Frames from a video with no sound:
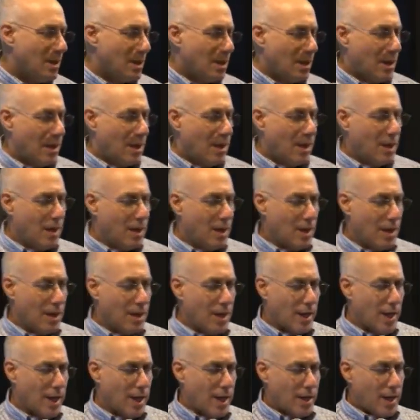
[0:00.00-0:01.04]
Uh,
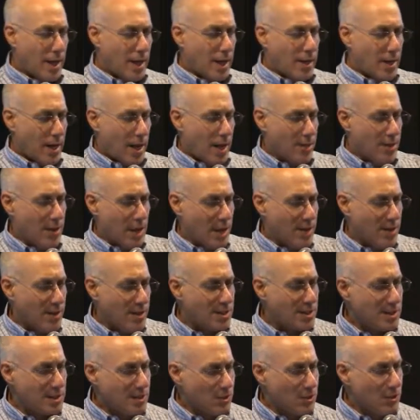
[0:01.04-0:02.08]
uh, and, and, and, and
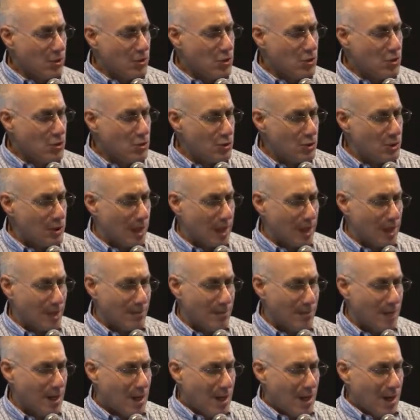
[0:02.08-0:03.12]
this little news item
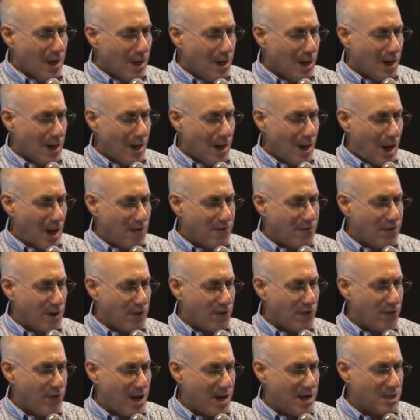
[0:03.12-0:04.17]
uh, I found
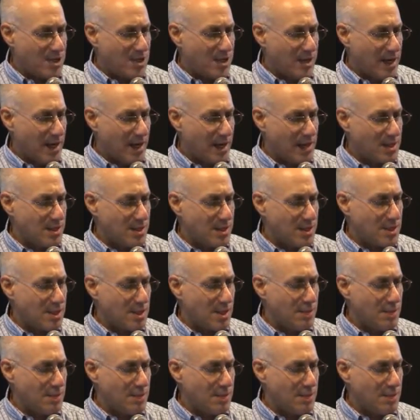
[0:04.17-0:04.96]
fascinating because it said